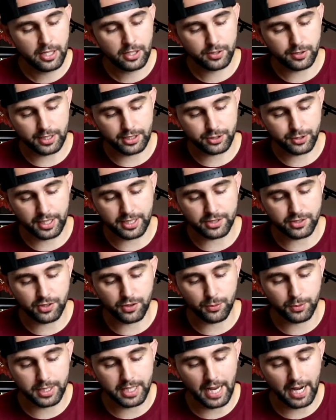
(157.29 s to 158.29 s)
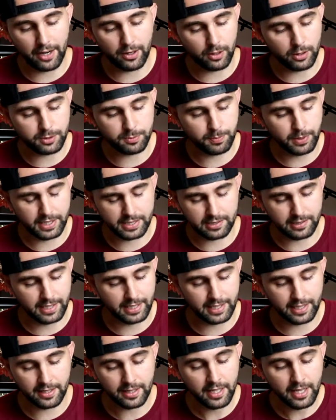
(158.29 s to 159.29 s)
So that's great. It's 3 arrows
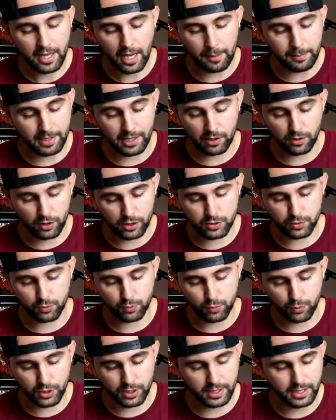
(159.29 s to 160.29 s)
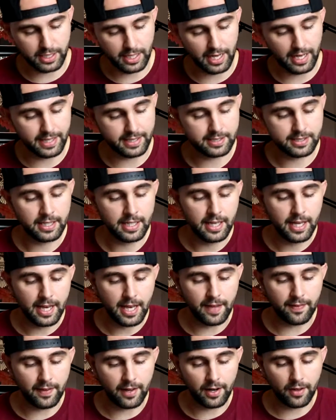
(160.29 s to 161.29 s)
pixelated. I mean, it looks really nice.
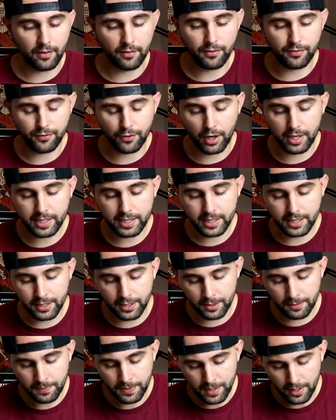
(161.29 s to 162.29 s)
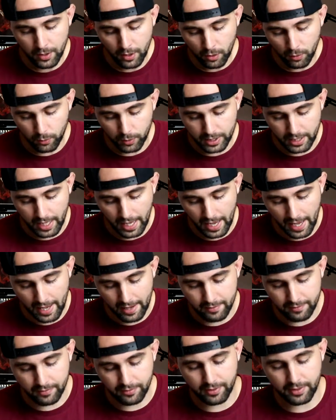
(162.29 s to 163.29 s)
And then on the front here we
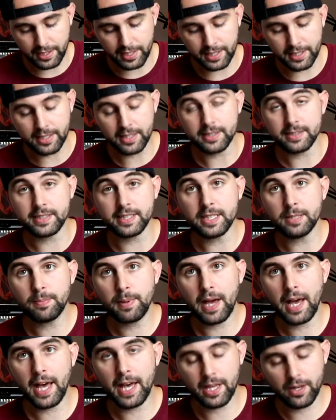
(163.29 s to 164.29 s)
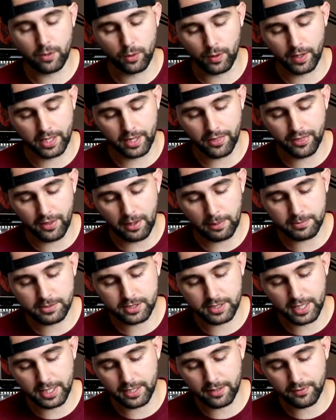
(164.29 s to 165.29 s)
have the D-pad, or like a
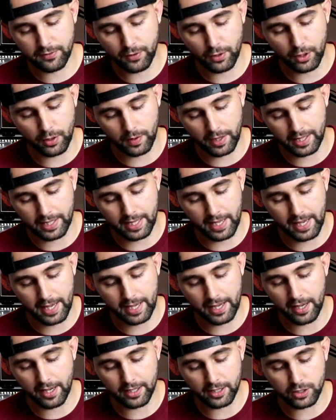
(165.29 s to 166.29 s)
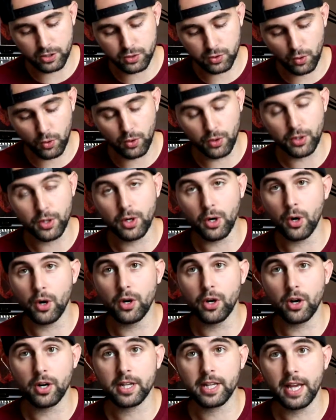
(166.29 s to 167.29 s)
thumbstick for like a controller or
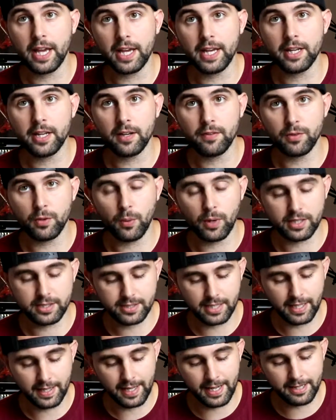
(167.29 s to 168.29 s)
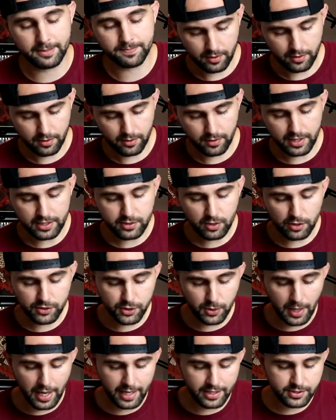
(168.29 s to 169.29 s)
an arcade, if you want to say that. This
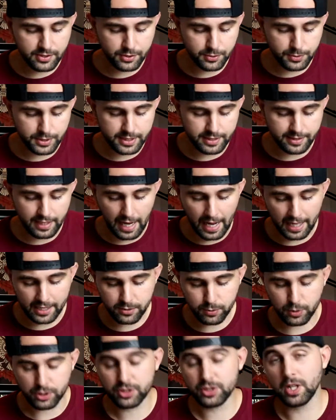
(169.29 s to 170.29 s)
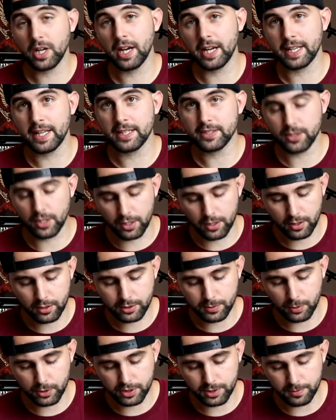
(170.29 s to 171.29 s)
also has 3 dots, which I guess are
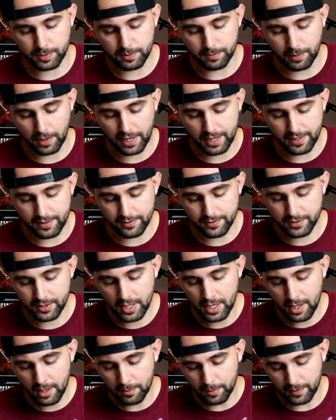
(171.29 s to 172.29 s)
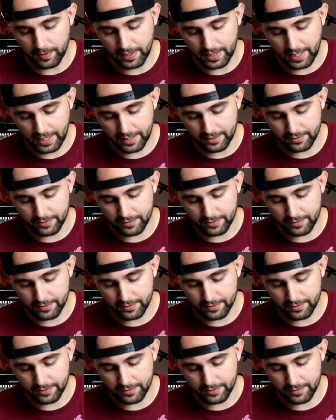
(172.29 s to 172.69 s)
supposed to be buttons, but they kind